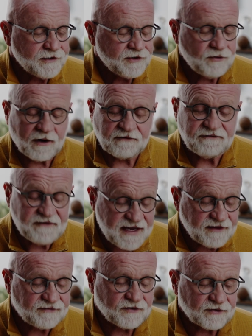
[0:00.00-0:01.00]
you are
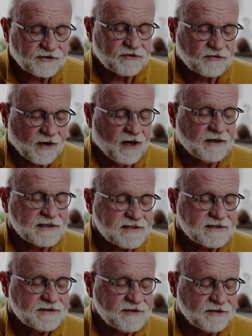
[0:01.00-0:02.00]
faithful to draw
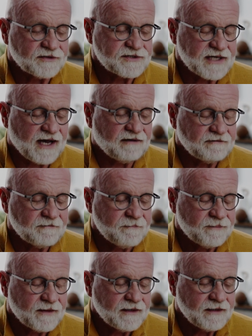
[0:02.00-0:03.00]
us to yourself.
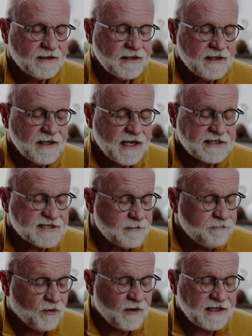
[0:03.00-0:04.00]
At
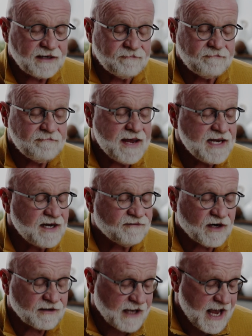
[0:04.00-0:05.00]
some point in many of
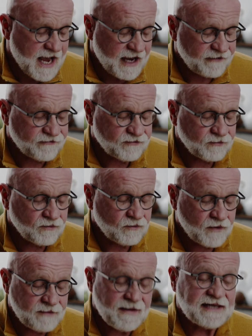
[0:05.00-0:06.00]
our lives,
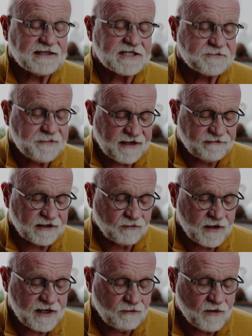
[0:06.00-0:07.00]
we made this pivot.
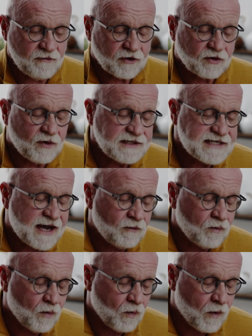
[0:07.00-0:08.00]
We, we were going
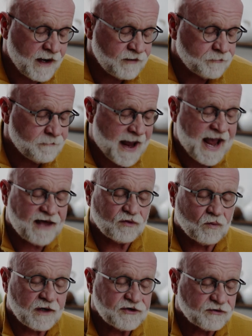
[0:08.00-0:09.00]
down one path,
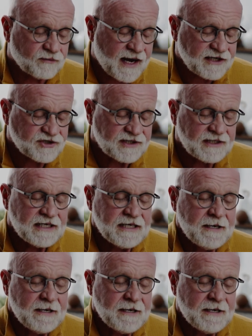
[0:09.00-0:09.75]
one direction.